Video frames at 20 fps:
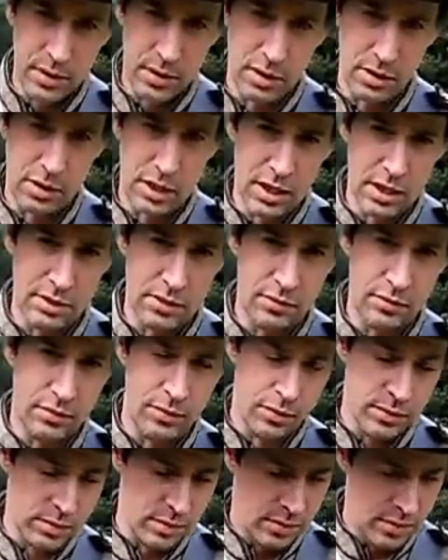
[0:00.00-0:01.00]
A lot of
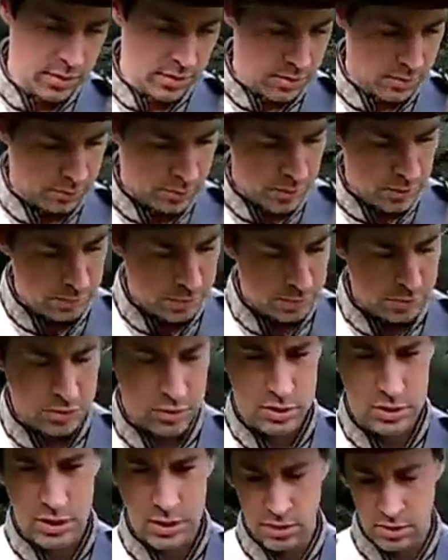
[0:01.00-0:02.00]
people
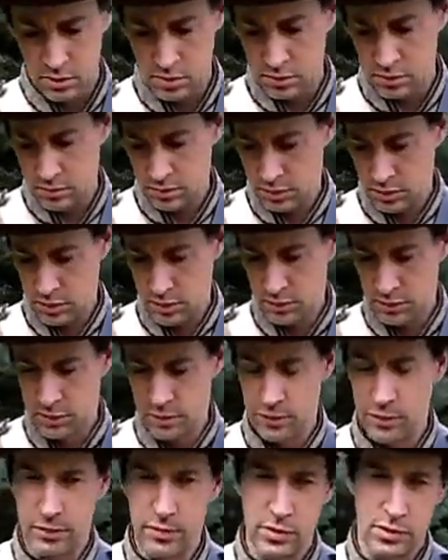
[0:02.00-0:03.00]
sell
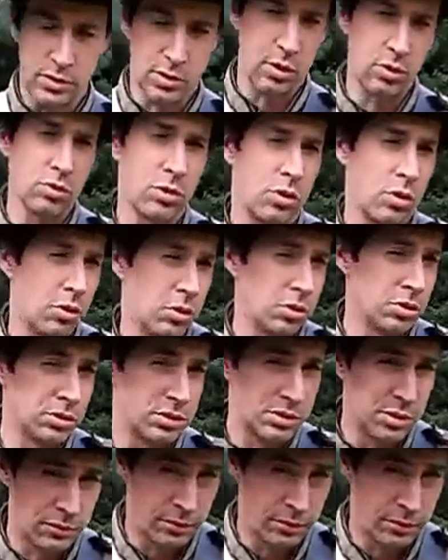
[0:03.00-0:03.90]
so-called